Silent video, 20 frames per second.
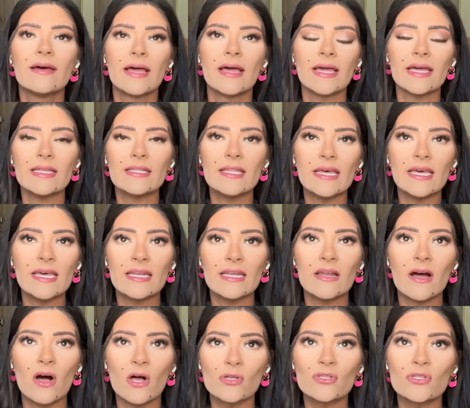And then
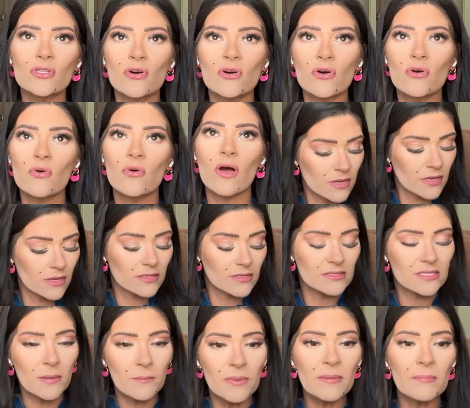also,
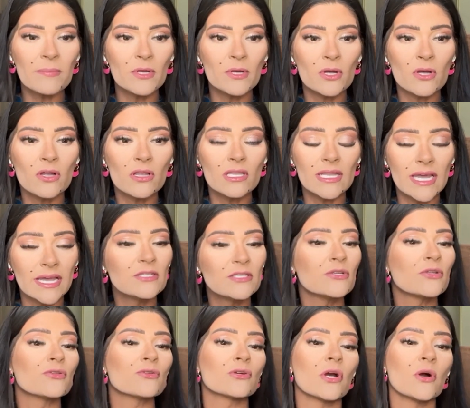some people like
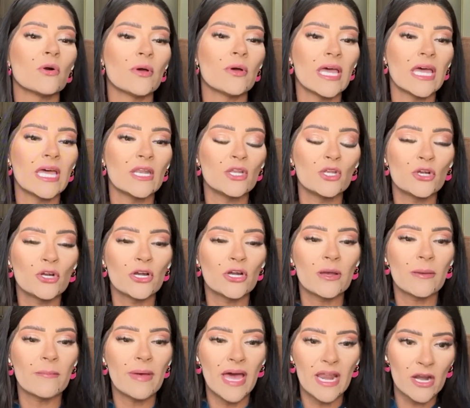to throw in your
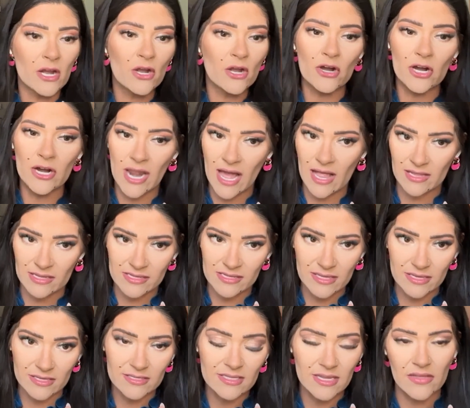competitor
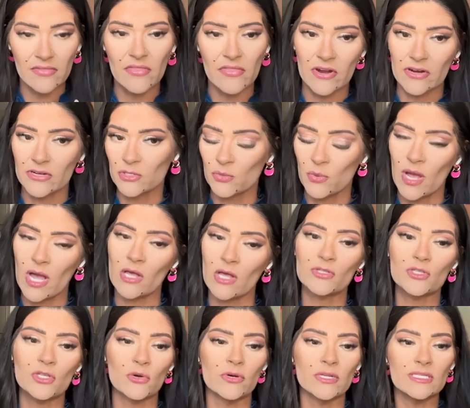analysis in there as well.
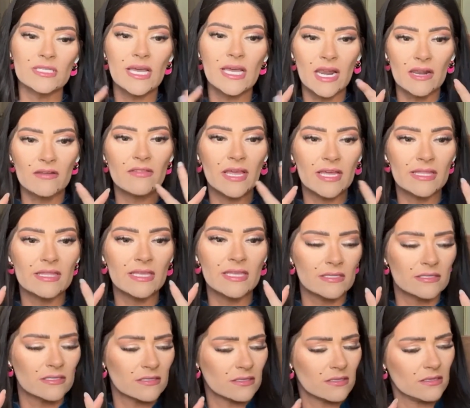So it's kind of like
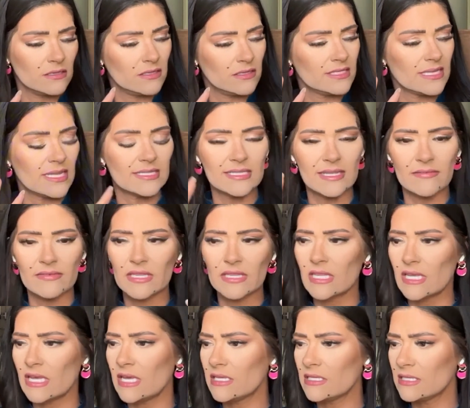this. Is that 7
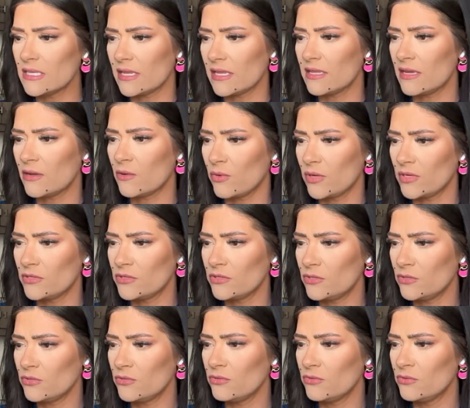things? I think 1,
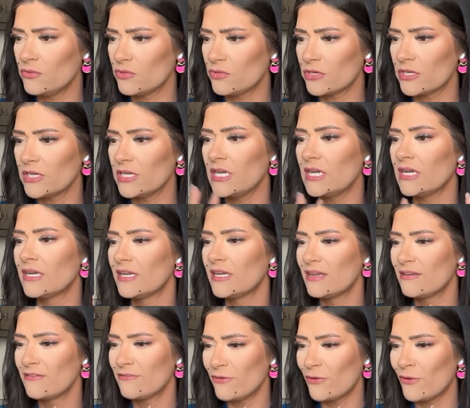2, 3,
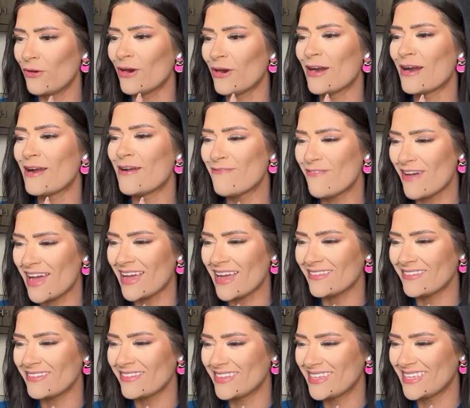4,
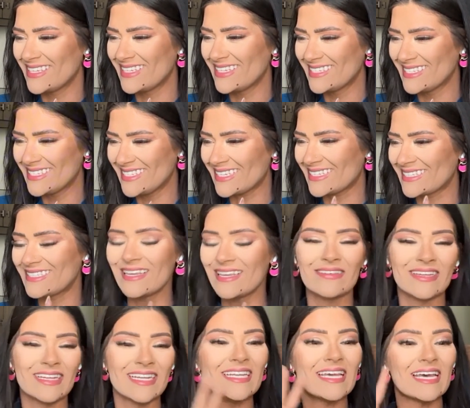5, 6,
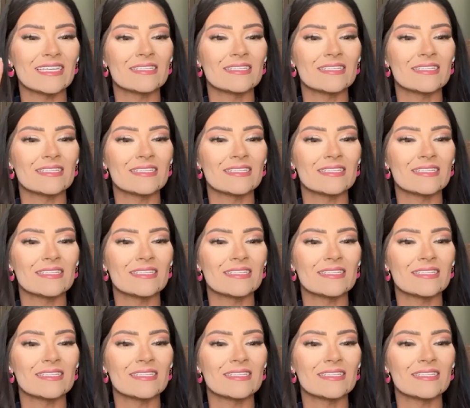7. Yes.